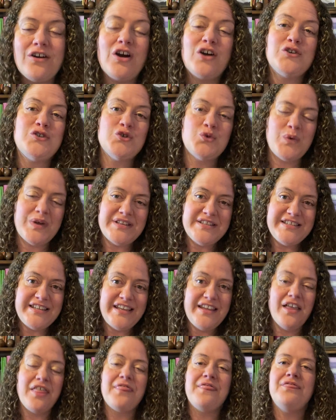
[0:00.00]
are
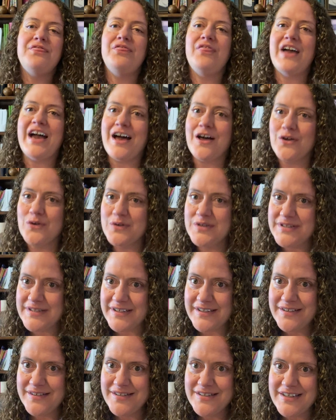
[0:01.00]

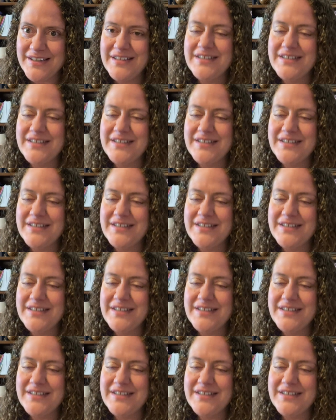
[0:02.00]
20,000